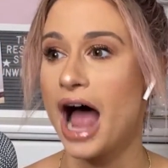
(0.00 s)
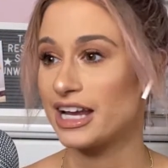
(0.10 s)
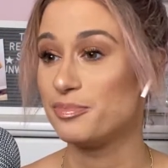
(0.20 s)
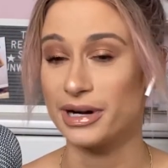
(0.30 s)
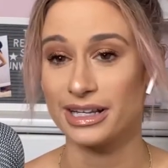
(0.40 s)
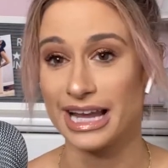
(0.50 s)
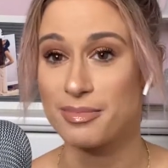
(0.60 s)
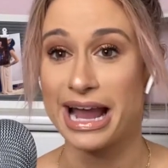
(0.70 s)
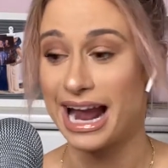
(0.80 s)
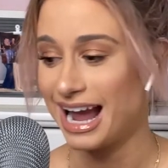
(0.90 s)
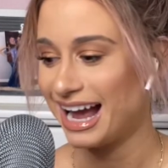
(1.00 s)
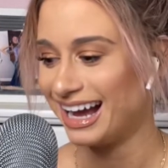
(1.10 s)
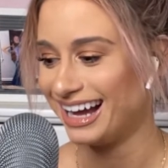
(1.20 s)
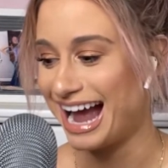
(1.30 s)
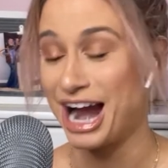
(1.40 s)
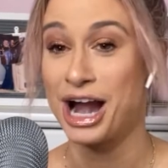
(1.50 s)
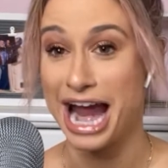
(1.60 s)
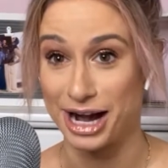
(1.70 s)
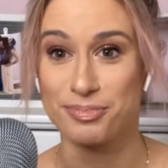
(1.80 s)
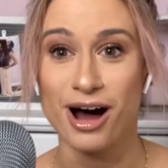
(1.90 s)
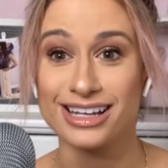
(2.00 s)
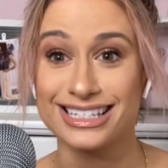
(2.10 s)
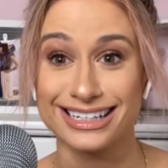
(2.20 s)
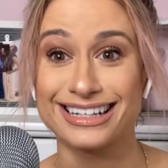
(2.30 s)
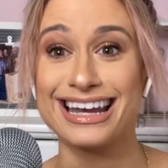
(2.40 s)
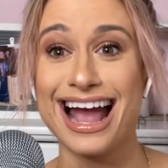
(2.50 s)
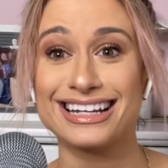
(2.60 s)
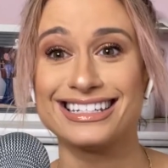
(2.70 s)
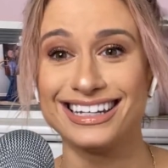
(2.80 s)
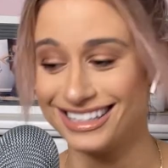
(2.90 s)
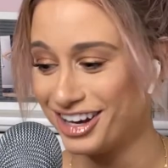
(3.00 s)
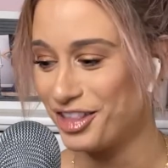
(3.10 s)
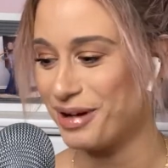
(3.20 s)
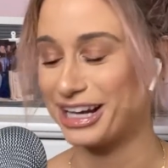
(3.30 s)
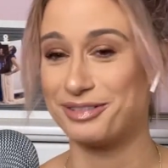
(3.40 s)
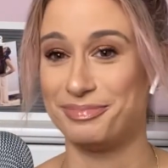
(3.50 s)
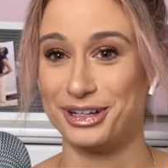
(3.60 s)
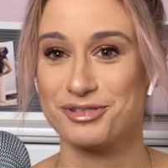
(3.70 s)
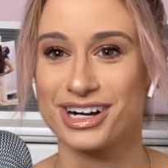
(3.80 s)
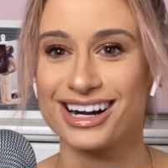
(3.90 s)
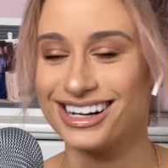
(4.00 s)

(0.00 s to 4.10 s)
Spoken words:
I can barely get my AirPods to connect to my computer.